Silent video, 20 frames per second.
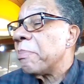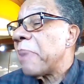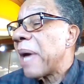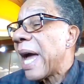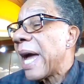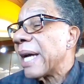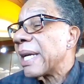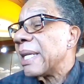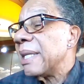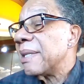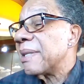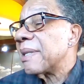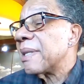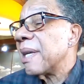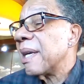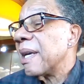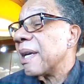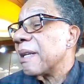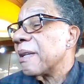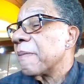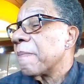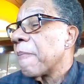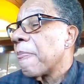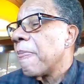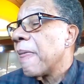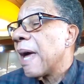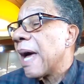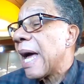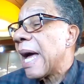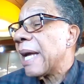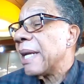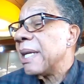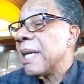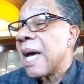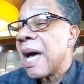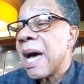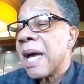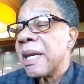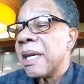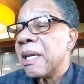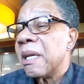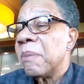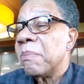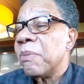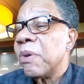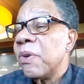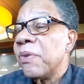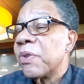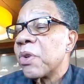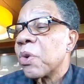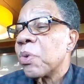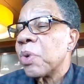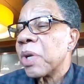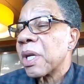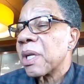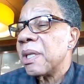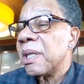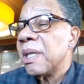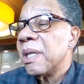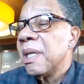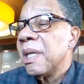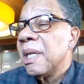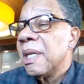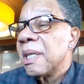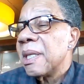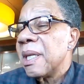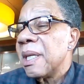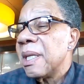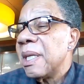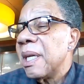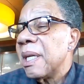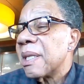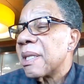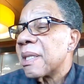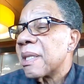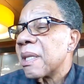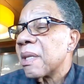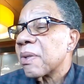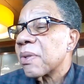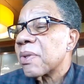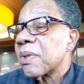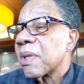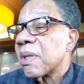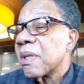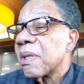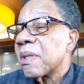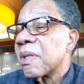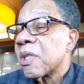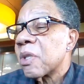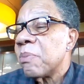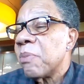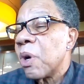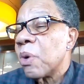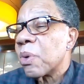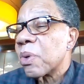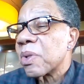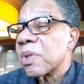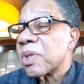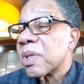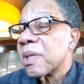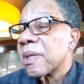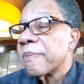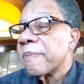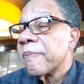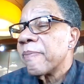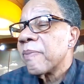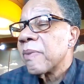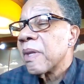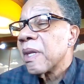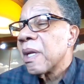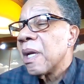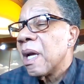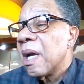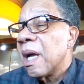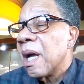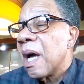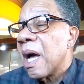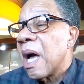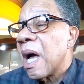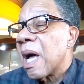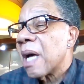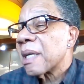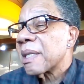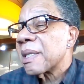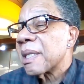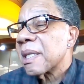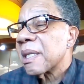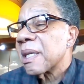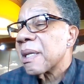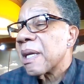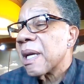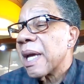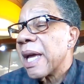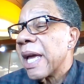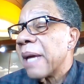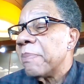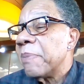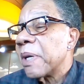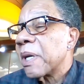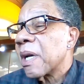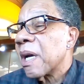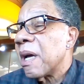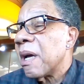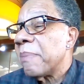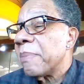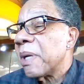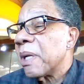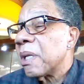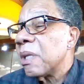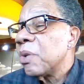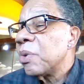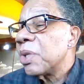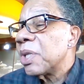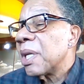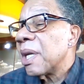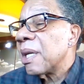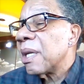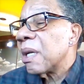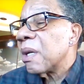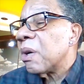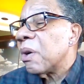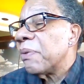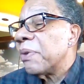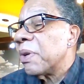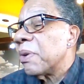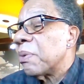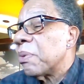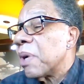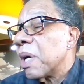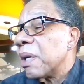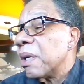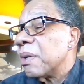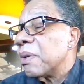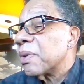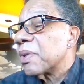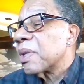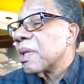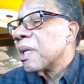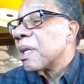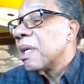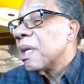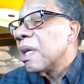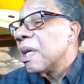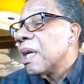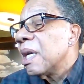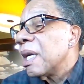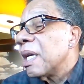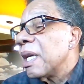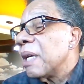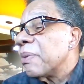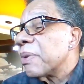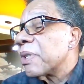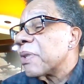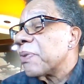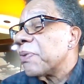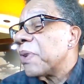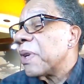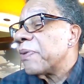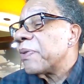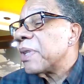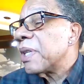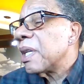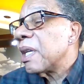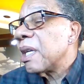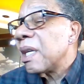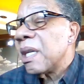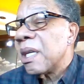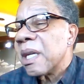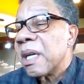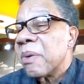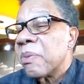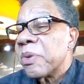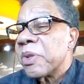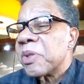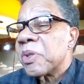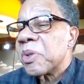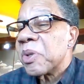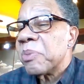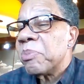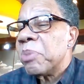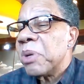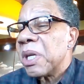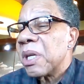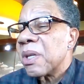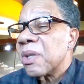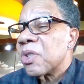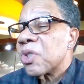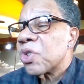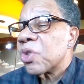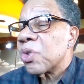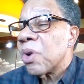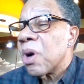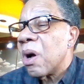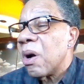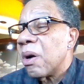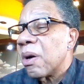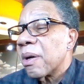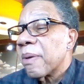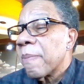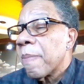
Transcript: back, he said. I nodded and moved quickly to get Silk's smokes. Ox had become a lieutenant over the runners. He was 15 and was big and strong.